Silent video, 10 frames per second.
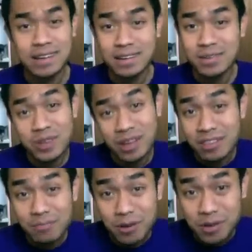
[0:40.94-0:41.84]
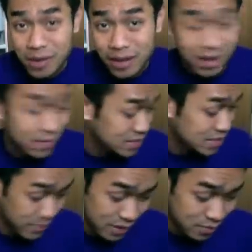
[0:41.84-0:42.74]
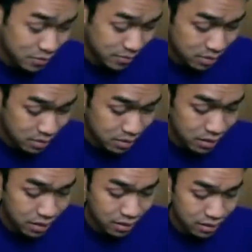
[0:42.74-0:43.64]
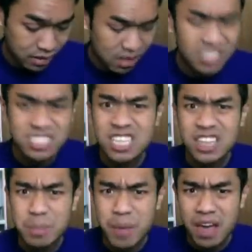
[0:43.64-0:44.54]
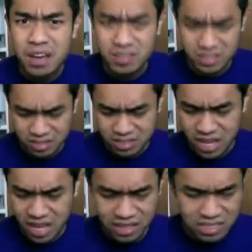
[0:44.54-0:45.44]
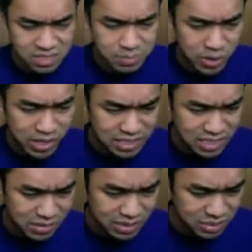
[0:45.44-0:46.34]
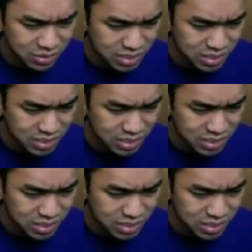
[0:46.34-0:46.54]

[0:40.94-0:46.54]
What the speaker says: we all love Pokemon. Obviously, we love Pokemon. And, oh shit, the batteries are dead. This is pointless. I don't want to show this